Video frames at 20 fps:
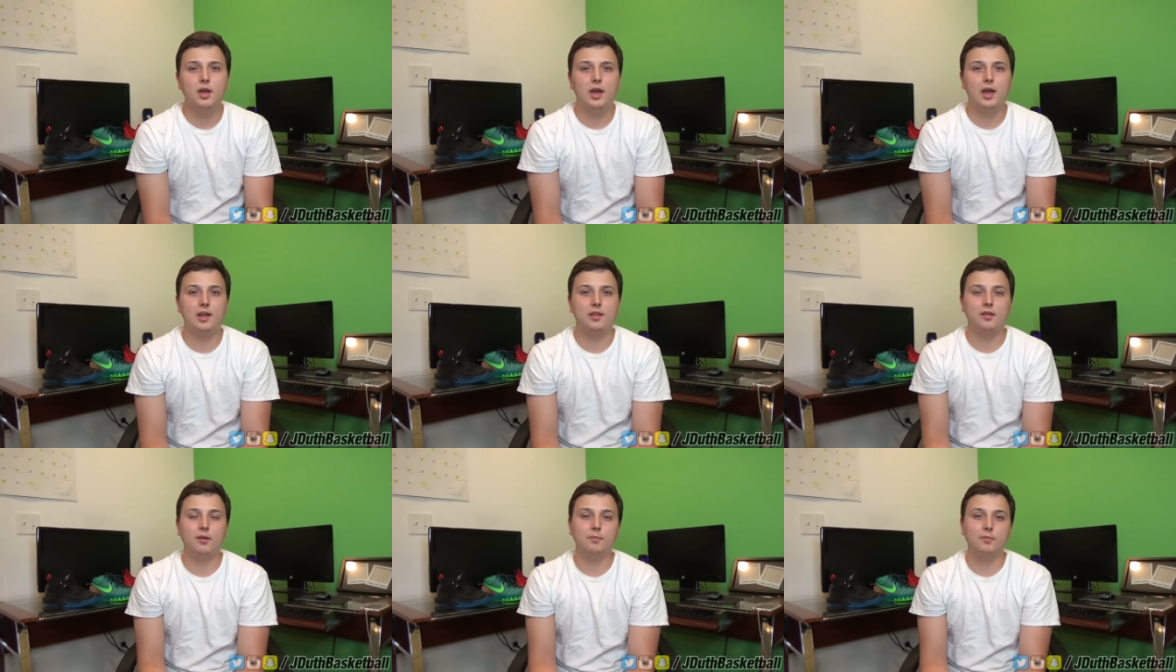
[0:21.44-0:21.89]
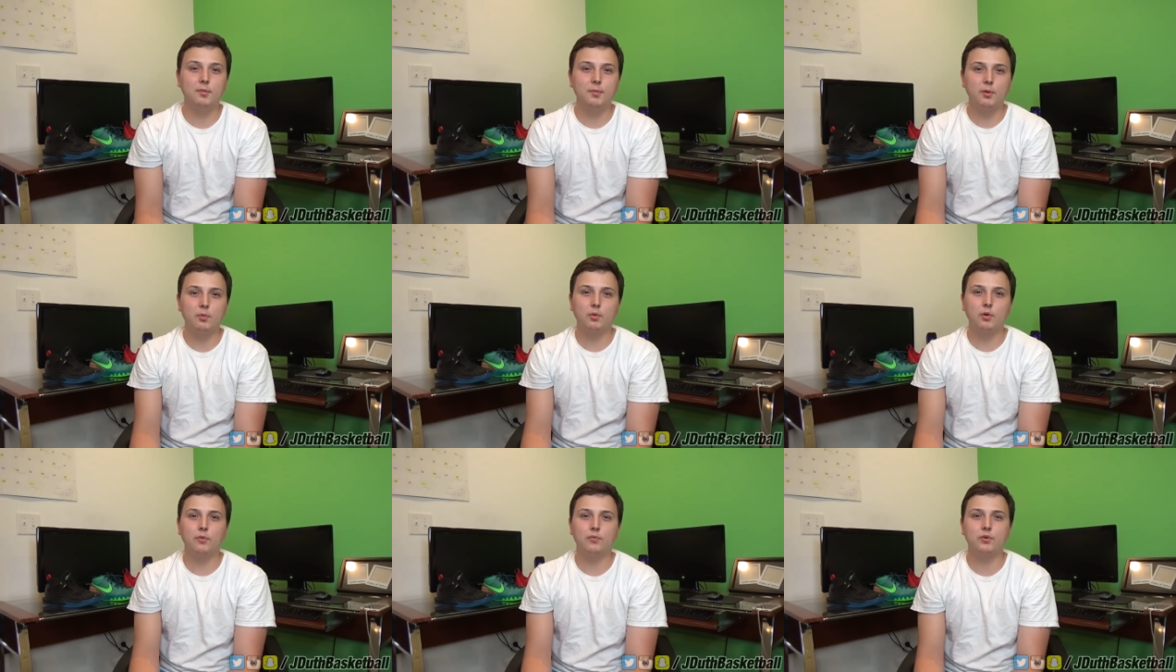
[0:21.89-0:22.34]
And I'm gonna
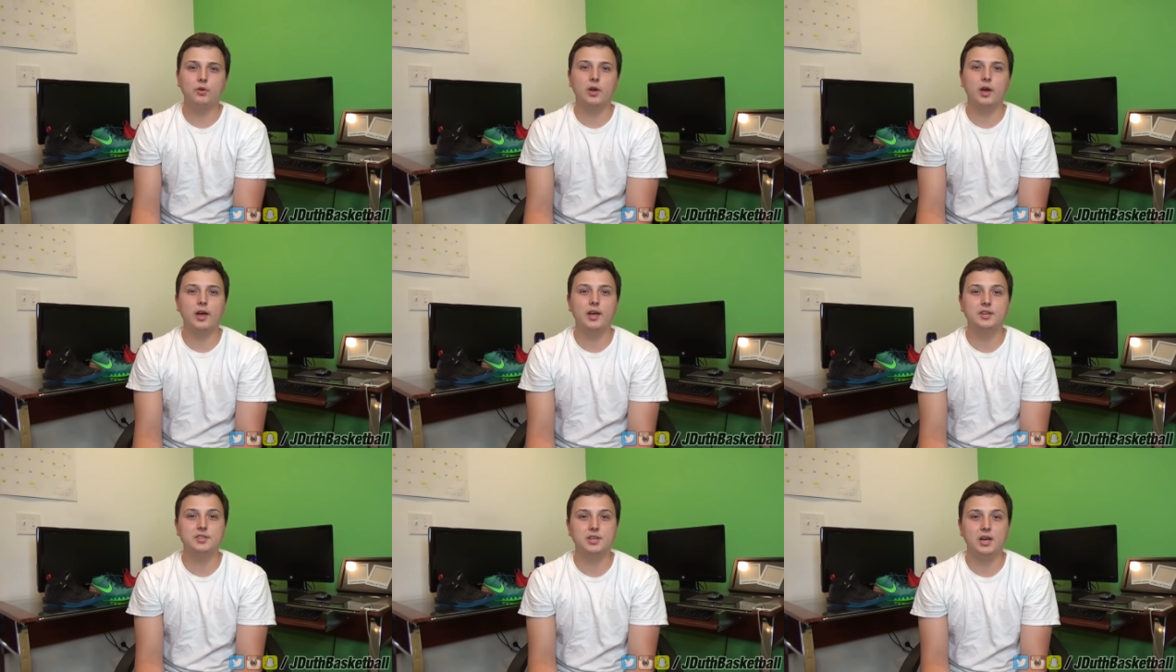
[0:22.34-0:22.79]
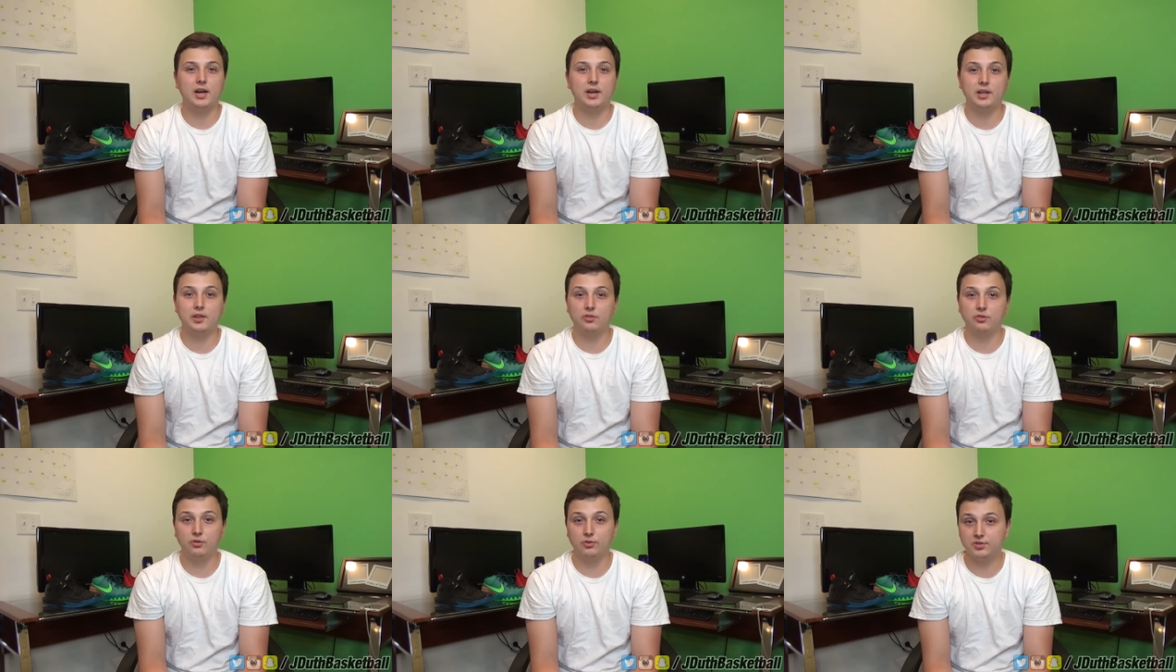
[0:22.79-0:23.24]
be real for you guys, I
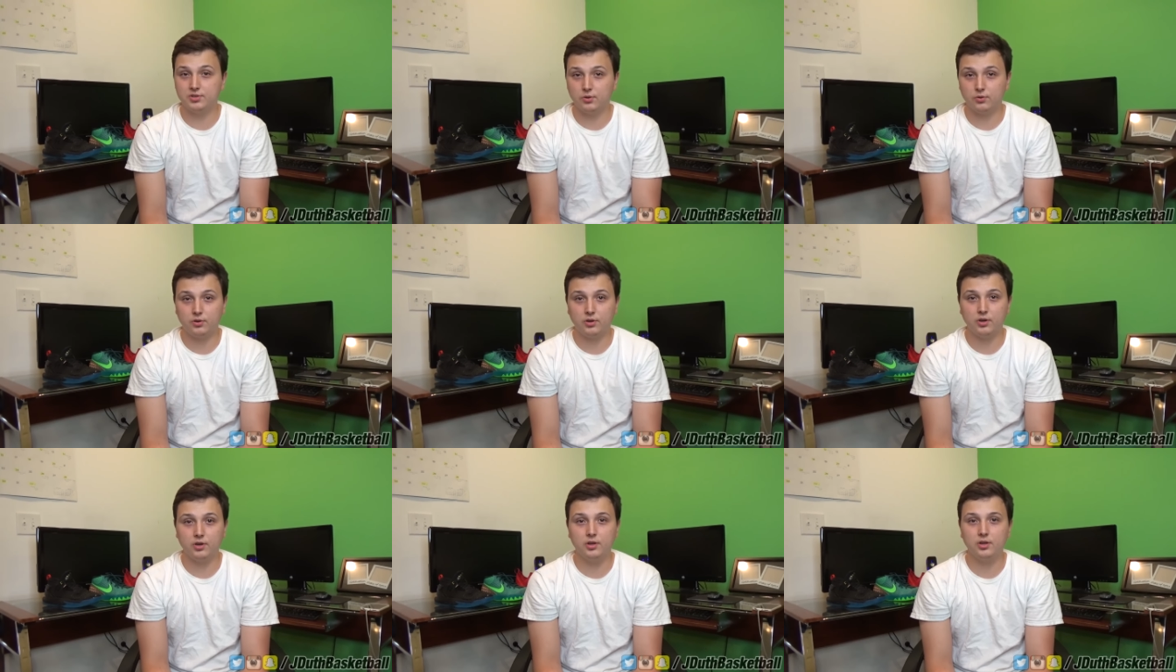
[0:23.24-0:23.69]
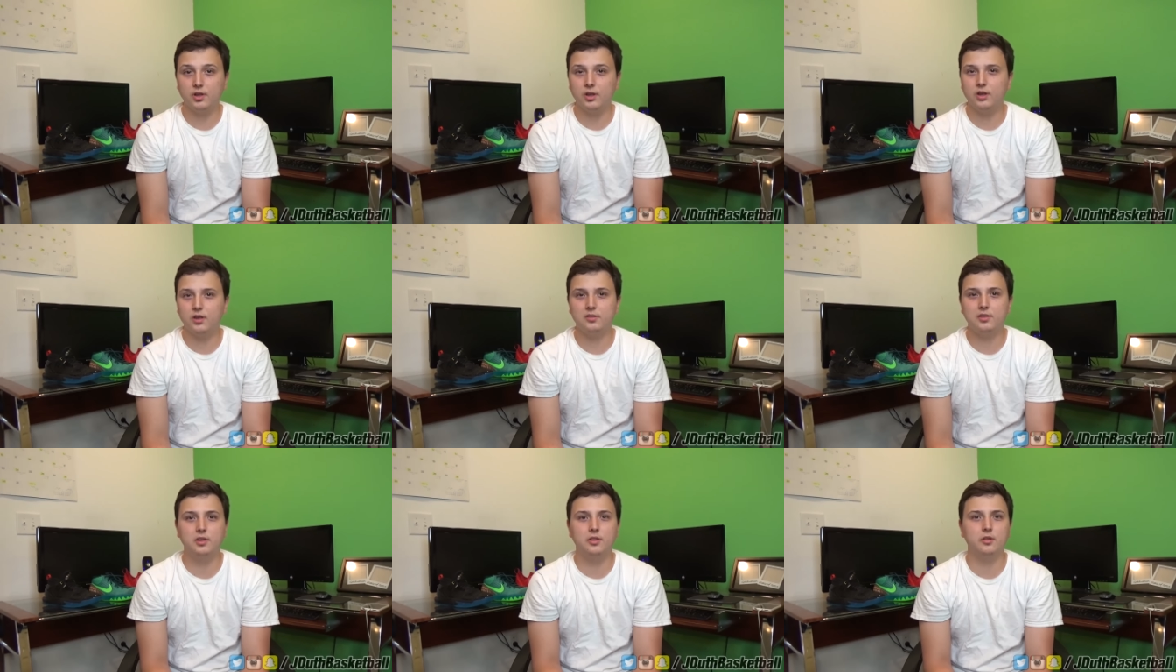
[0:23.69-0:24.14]
didn't do so good,
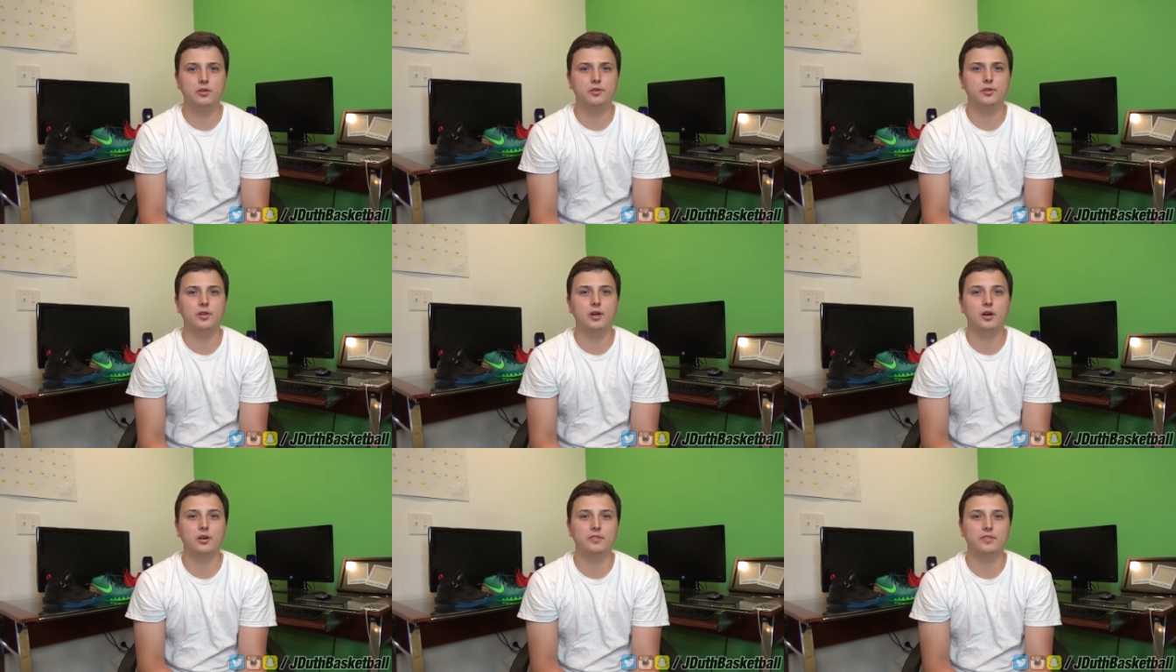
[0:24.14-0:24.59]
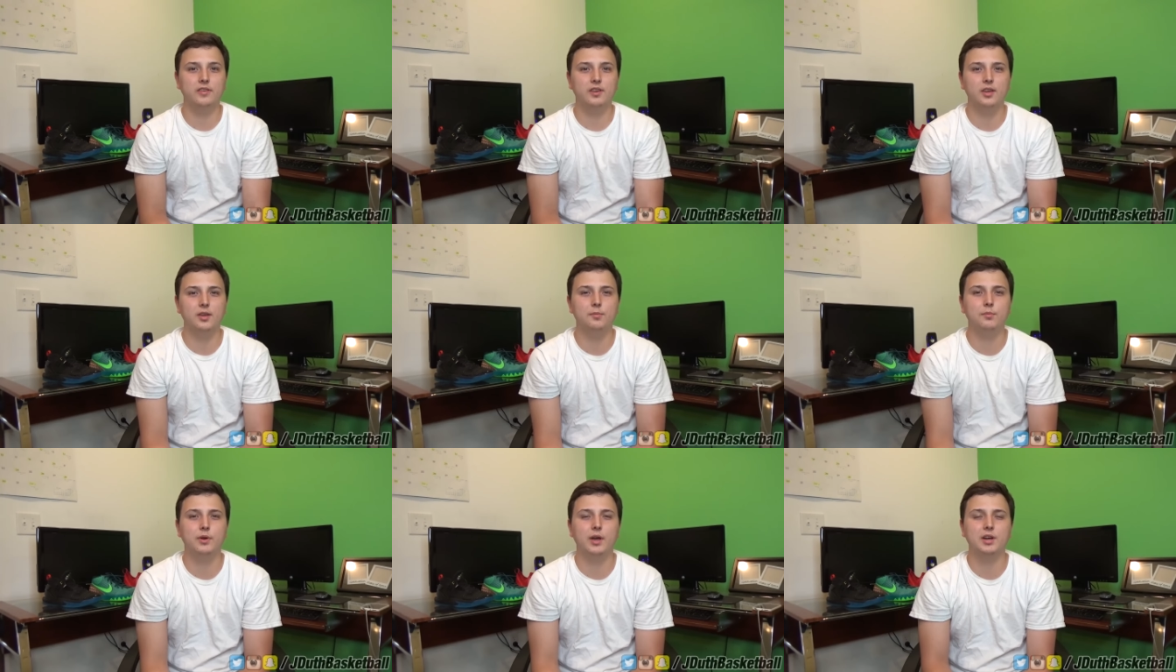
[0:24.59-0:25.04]
neither did our team.